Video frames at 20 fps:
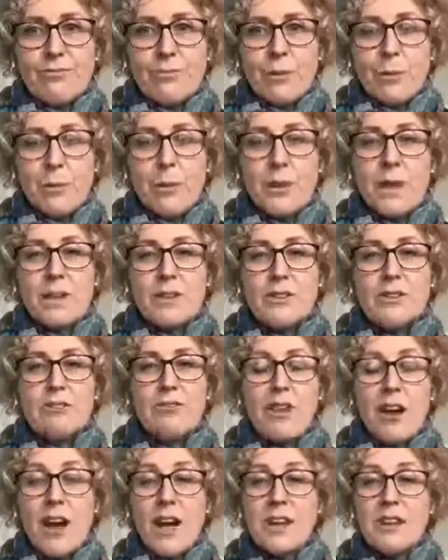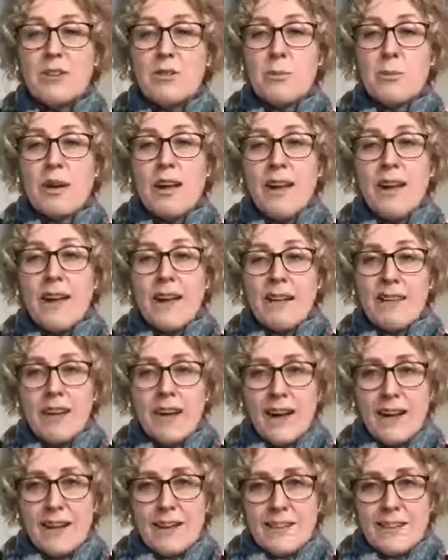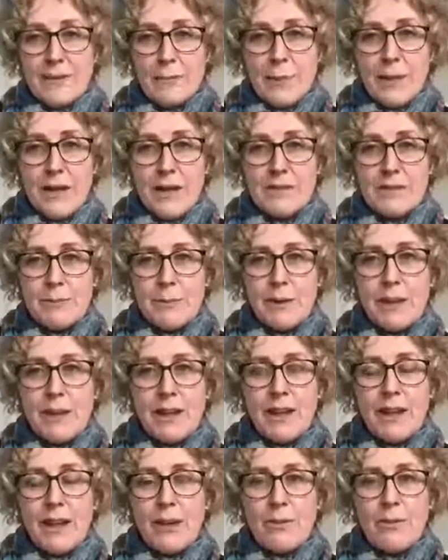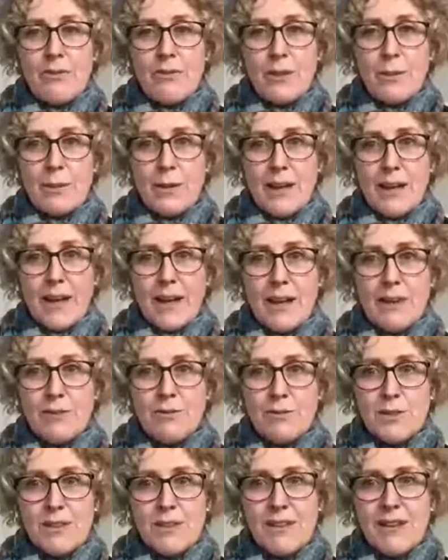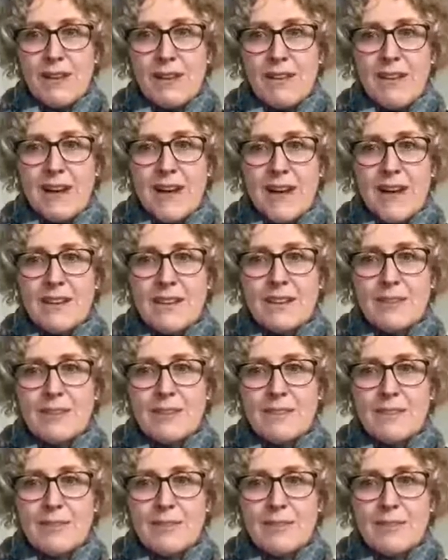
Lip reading: we are defined by our heart space, by the love that we have within our heart.